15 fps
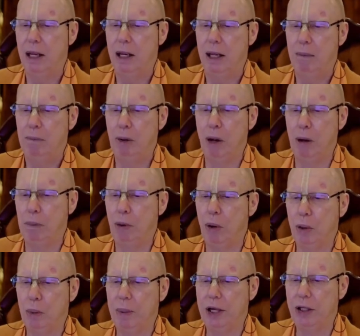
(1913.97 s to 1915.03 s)

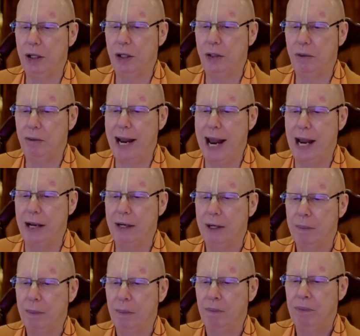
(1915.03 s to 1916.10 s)
purport we just read.
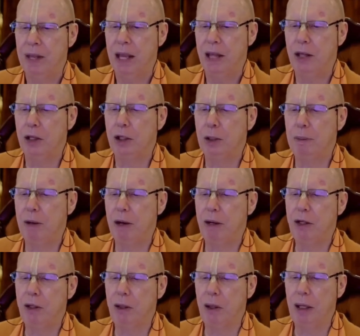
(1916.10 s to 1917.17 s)
The
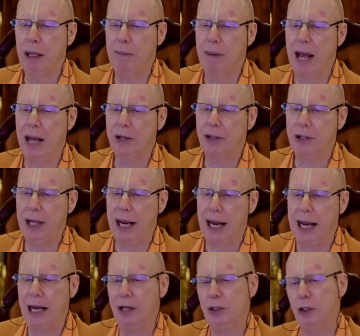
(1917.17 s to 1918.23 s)
spiritual master
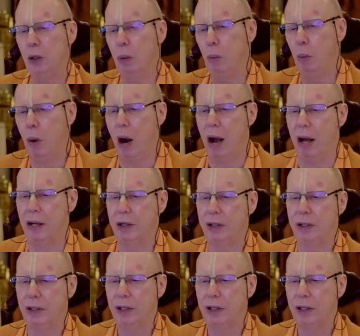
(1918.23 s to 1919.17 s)
is what?